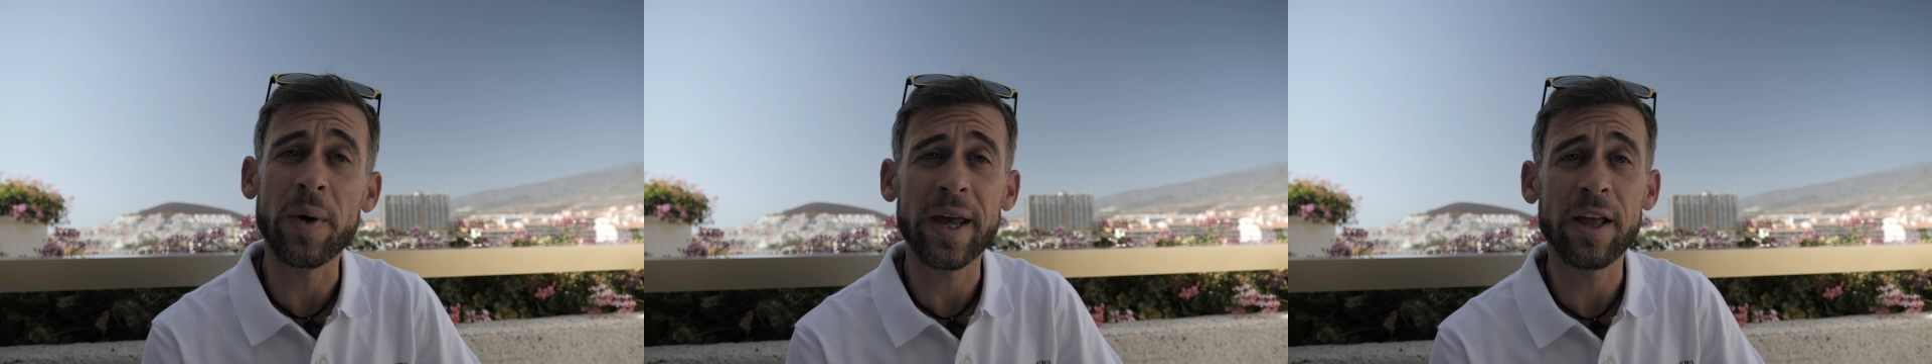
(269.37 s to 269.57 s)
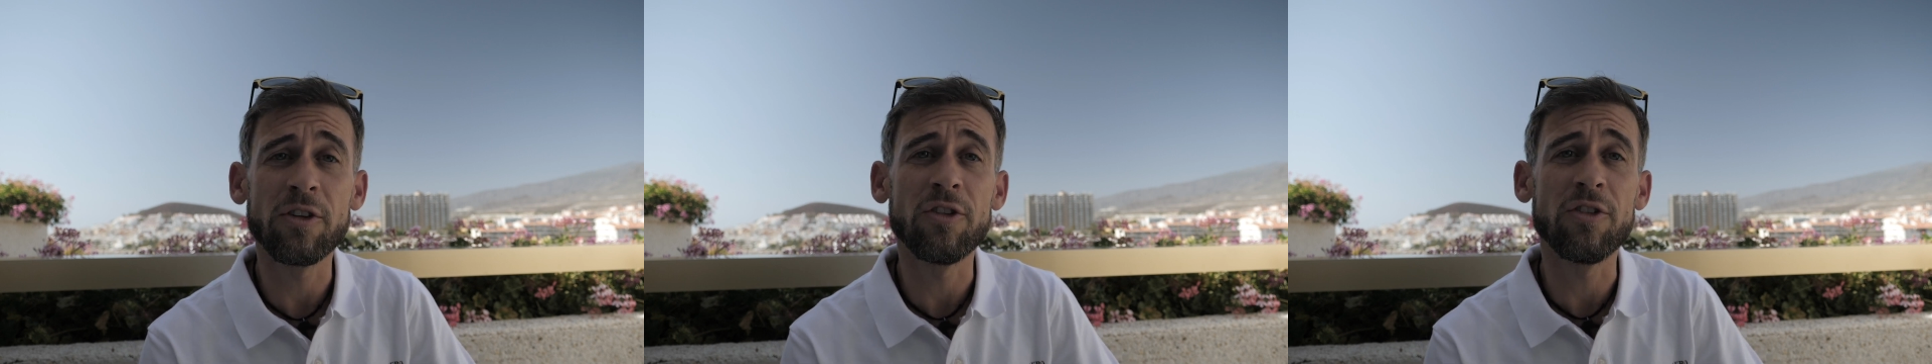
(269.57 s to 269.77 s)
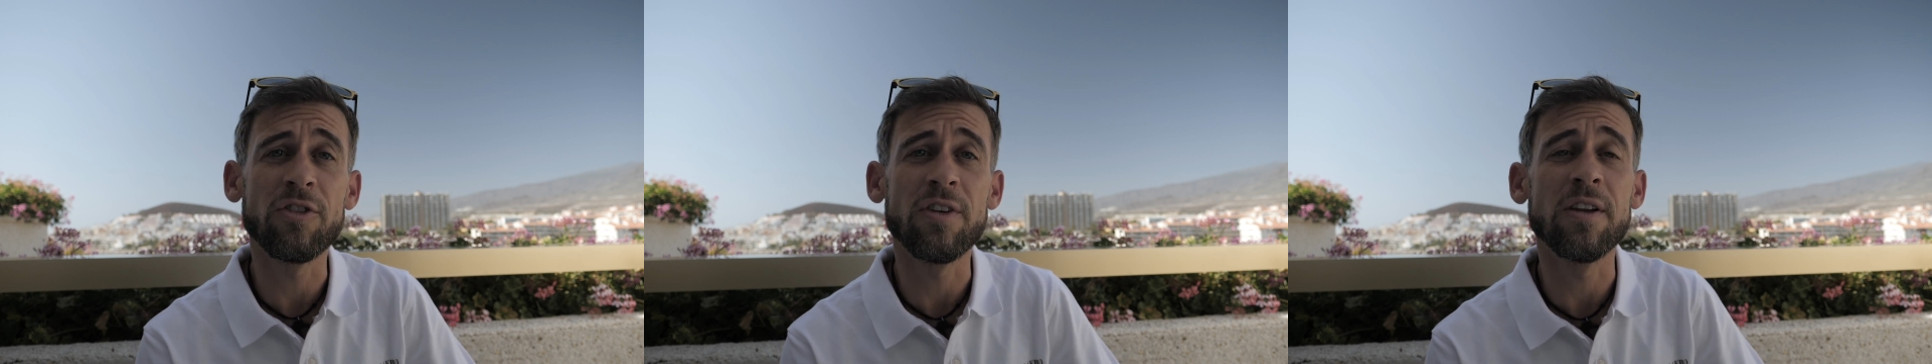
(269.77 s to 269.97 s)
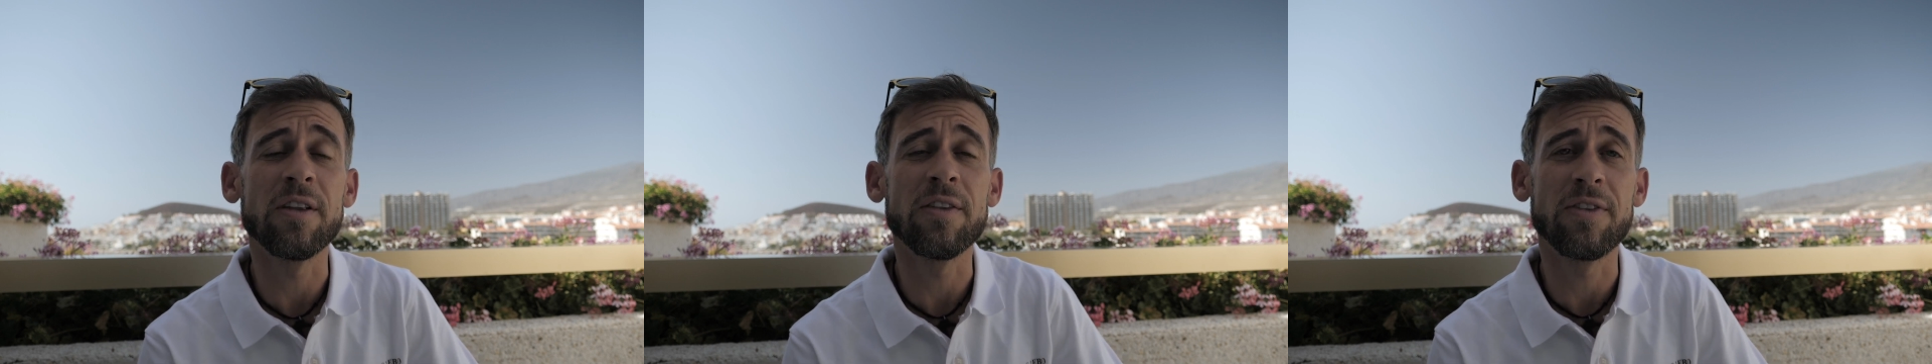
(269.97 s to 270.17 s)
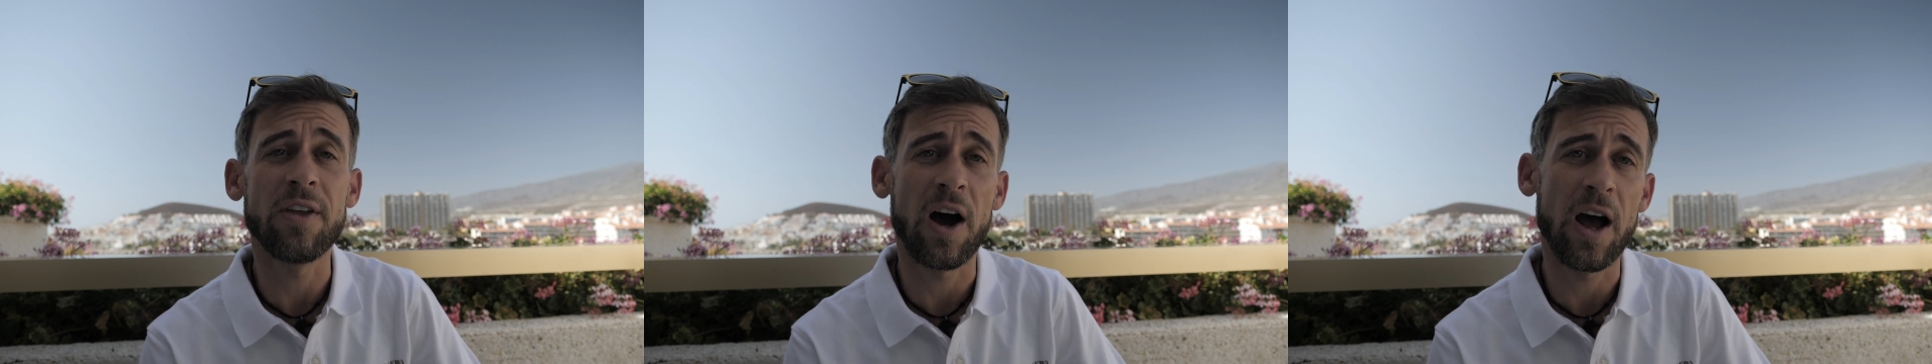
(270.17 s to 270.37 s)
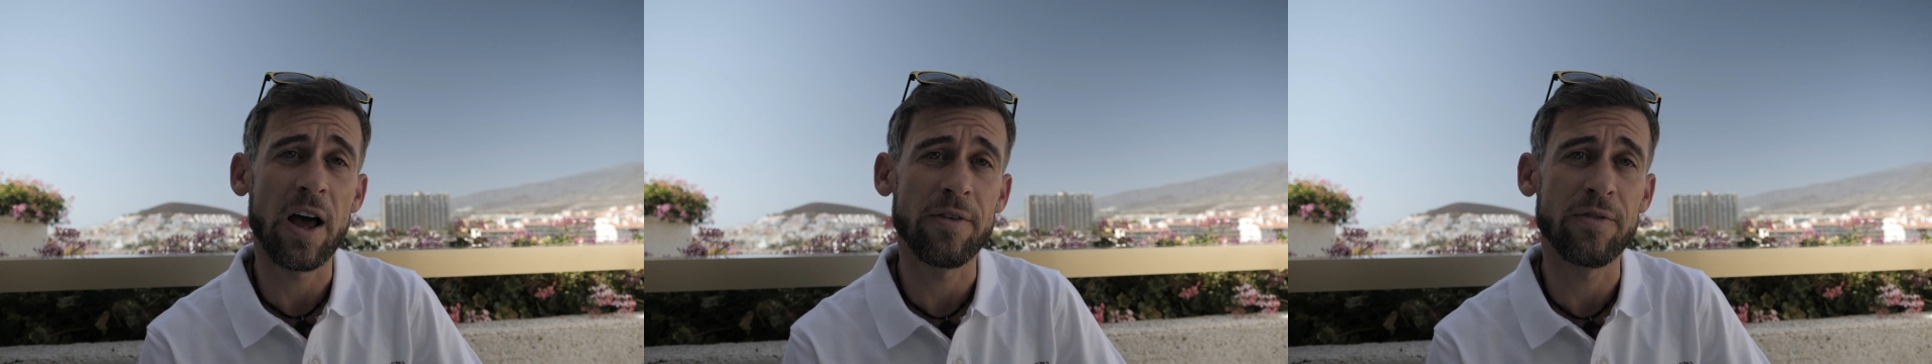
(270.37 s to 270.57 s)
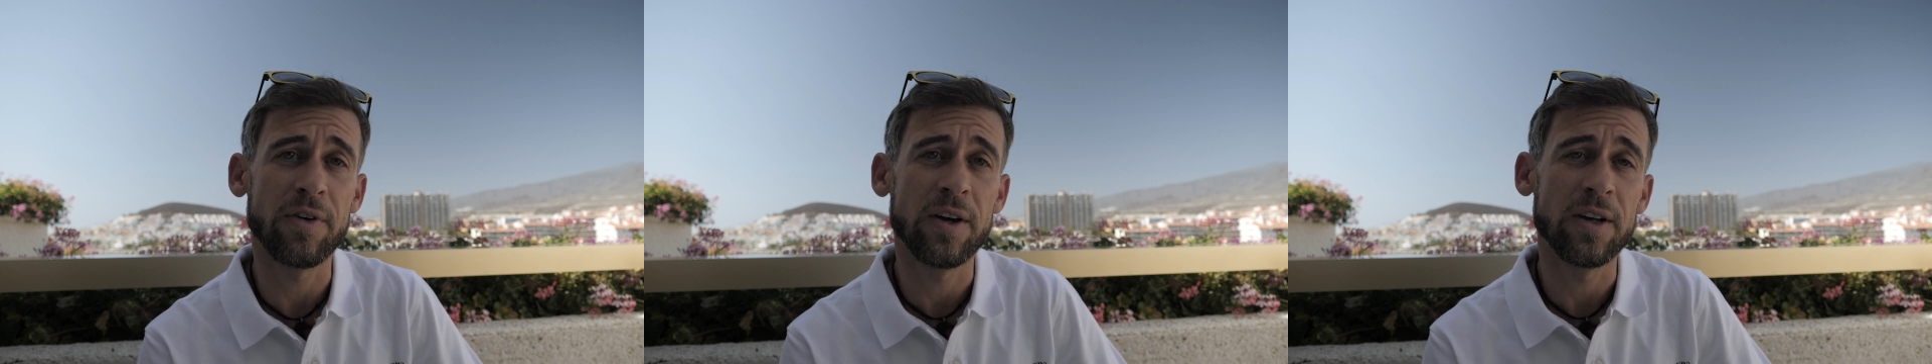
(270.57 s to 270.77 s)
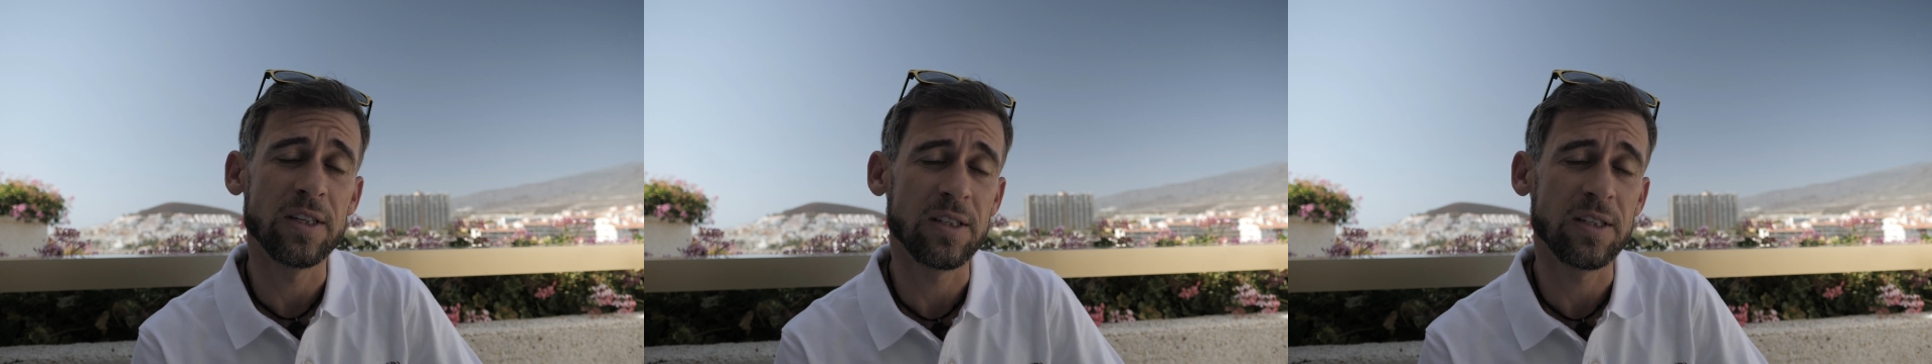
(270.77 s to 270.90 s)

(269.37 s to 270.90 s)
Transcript: and get to see the dive